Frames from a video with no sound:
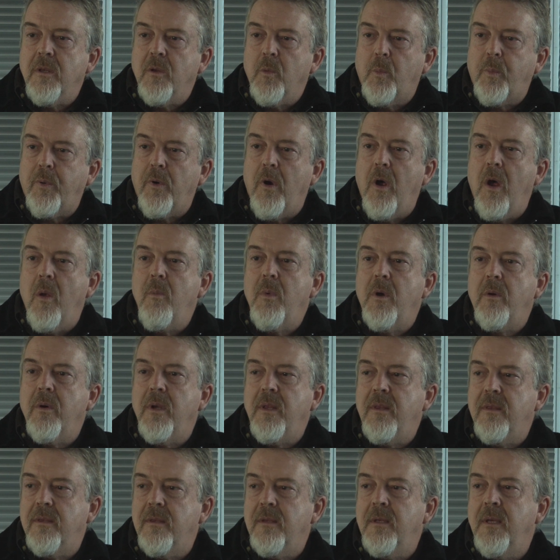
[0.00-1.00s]
The
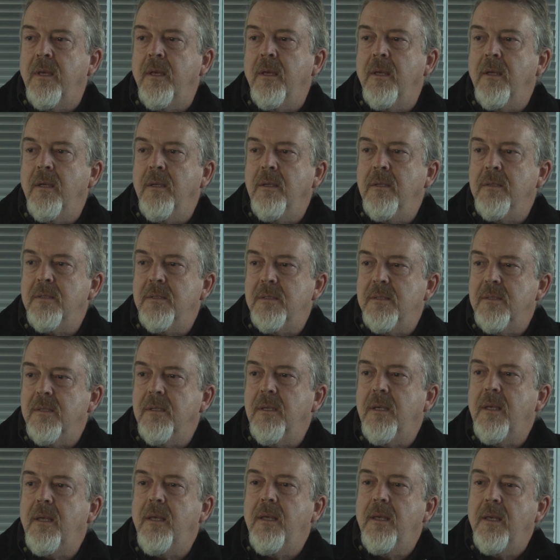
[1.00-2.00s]
primary thing is
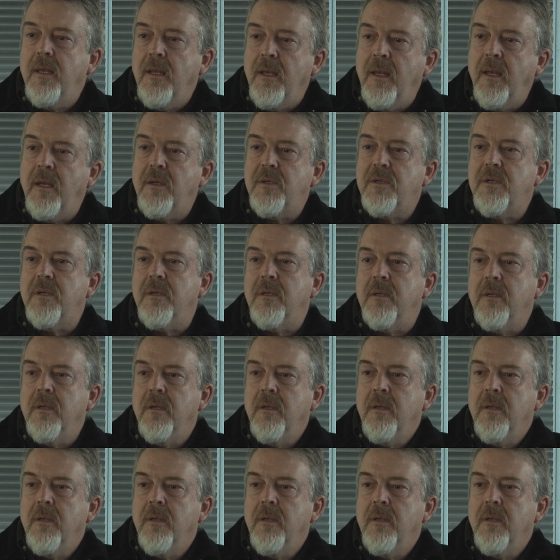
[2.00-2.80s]
the connection,